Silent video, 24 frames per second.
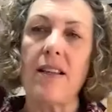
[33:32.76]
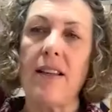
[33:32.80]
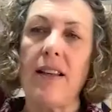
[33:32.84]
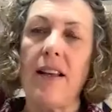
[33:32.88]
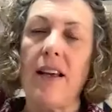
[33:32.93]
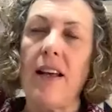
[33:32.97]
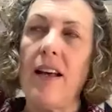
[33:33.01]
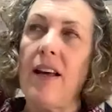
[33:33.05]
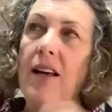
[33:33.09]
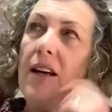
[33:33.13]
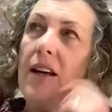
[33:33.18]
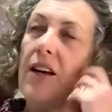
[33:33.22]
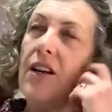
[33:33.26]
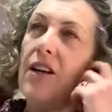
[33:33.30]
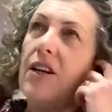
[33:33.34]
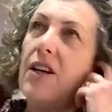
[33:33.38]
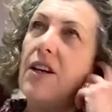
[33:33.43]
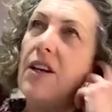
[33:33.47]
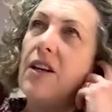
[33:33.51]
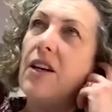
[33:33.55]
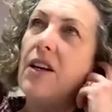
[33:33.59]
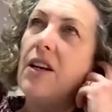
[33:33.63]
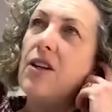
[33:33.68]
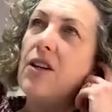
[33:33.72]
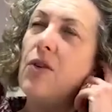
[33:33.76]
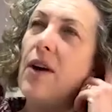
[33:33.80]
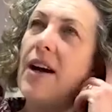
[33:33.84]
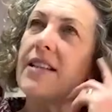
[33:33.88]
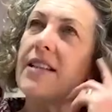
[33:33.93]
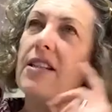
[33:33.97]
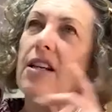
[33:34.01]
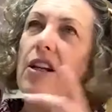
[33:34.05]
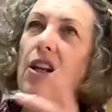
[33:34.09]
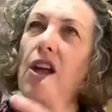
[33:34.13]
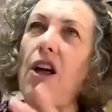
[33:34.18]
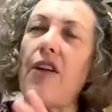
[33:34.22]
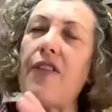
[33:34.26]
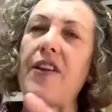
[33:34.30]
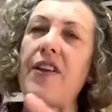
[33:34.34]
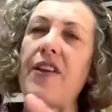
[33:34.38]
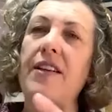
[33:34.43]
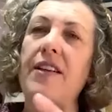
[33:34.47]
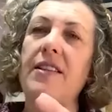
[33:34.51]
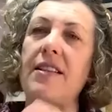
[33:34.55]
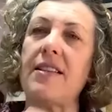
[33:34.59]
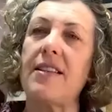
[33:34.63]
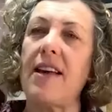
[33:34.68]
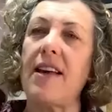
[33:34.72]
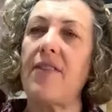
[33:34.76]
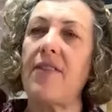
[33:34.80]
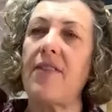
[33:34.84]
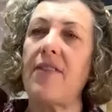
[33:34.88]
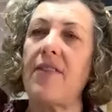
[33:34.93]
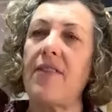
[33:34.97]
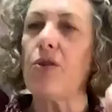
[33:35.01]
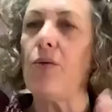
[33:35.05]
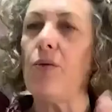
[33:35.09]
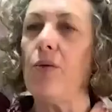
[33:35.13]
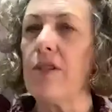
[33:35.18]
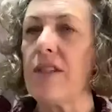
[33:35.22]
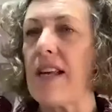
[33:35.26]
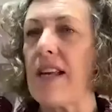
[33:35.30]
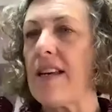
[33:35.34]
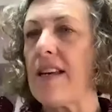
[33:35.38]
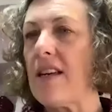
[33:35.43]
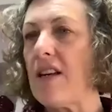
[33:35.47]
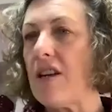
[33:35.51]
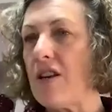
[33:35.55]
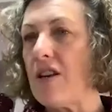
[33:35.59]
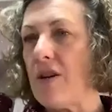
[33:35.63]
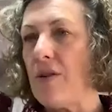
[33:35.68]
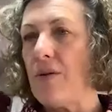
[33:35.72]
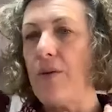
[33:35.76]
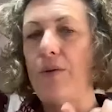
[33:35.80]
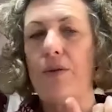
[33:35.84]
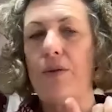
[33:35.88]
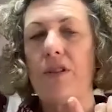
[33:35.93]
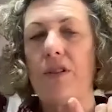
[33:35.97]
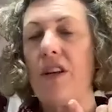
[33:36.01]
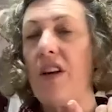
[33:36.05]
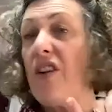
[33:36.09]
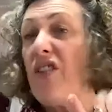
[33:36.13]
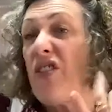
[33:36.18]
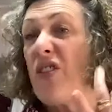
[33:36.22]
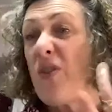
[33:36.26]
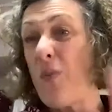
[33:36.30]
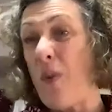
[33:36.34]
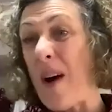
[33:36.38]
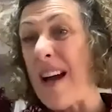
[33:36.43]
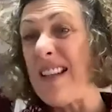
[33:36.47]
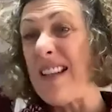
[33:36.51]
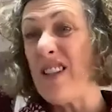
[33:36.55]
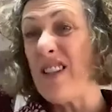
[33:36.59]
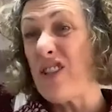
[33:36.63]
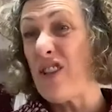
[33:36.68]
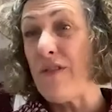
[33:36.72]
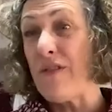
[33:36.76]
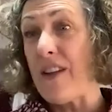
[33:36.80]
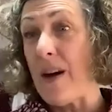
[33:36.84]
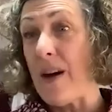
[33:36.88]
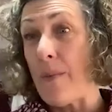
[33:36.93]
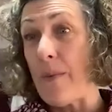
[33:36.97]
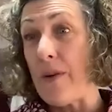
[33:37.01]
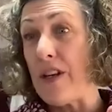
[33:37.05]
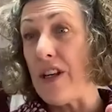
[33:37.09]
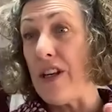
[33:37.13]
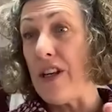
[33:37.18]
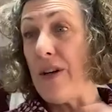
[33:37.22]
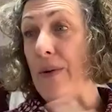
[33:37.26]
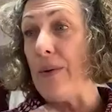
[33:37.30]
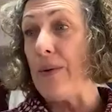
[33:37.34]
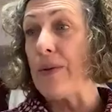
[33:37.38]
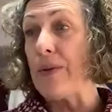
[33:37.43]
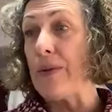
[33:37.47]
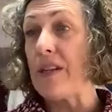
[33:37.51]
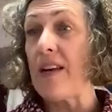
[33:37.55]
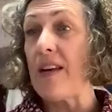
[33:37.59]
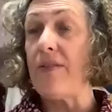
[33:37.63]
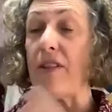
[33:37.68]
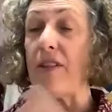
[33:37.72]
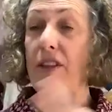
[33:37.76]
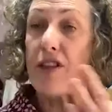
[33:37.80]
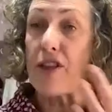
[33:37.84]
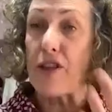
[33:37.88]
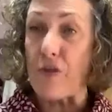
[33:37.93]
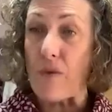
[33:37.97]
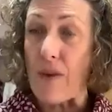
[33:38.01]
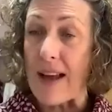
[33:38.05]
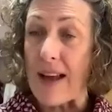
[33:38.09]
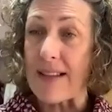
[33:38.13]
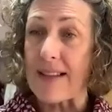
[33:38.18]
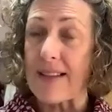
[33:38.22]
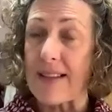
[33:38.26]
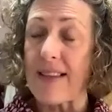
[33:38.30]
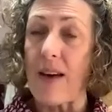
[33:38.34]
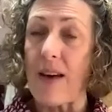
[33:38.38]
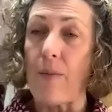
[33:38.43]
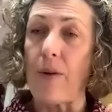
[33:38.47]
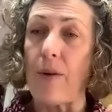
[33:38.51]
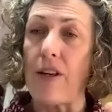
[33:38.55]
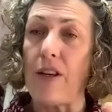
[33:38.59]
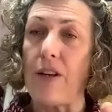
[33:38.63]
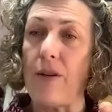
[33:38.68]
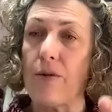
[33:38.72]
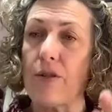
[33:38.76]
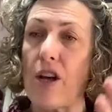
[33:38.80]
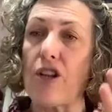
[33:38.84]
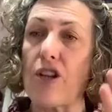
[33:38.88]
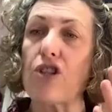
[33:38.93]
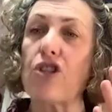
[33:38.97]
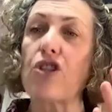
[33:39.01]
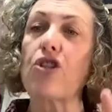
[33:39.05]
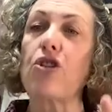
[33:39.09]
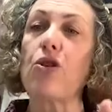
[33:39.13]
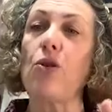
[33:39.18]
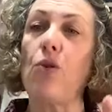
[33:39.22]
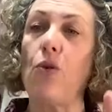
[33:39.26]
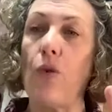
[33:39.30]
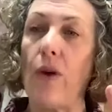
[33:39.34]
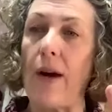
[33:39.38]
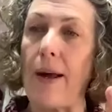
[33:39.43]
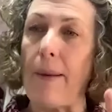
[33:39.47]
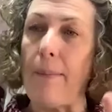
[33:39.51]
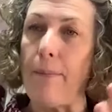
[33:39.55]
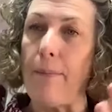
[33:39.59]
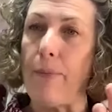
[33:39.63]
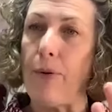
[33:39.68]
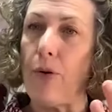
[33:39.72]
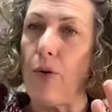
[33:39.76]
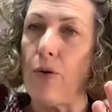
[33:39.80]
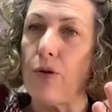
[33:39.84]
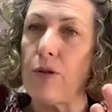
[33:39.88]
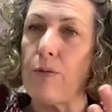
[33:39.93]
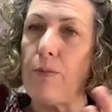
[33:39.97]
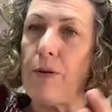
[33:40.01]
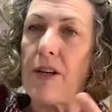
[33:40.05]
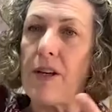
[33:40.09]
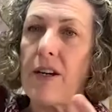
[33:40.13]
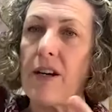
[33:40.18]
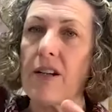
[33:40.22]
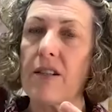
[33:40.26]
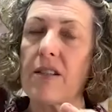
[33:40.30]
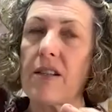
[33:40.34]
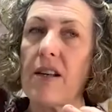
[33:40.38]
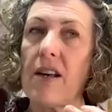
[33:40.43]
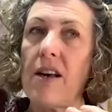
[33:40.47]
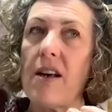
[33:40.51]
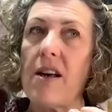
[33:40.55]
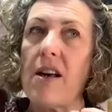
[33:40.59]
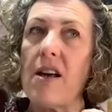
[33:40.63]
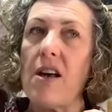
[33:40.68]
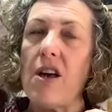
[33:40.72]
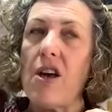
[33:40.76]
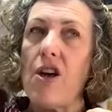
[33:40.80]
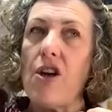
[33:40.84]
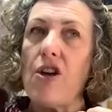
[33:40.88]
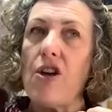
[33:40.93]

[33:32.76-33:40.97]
I love that. You know, it's a lot of things. It's like the tools that you use, the white stuff that we use, and the threads that we use are so important, because threads are